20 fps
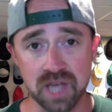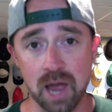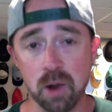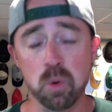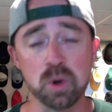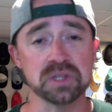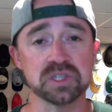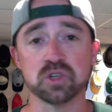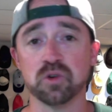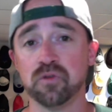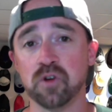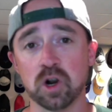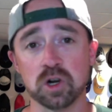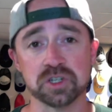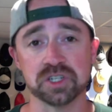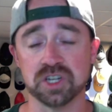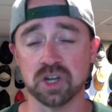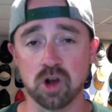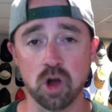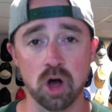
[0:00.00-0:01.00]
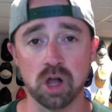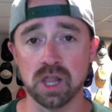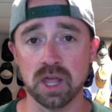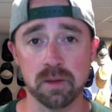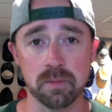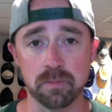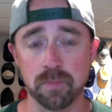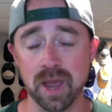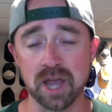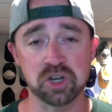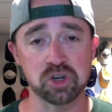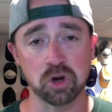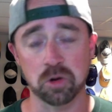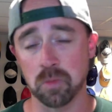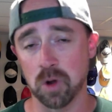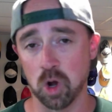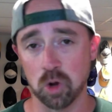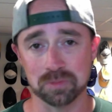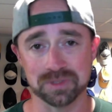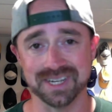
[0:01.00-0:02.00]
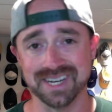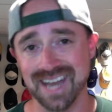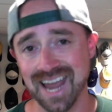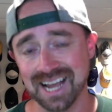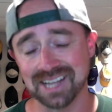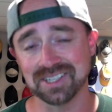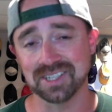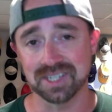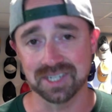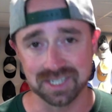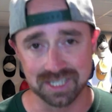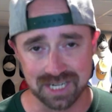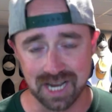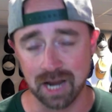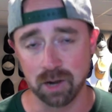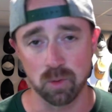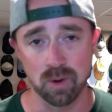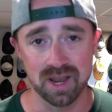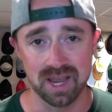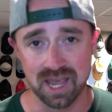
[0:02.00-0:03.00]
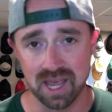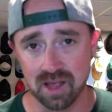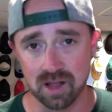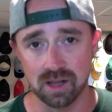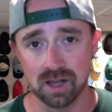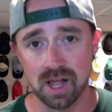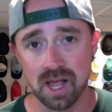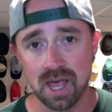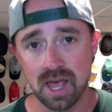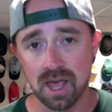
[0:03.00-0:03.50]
I went so far as to call him Patrick Mahomes' next Tyreek Hill.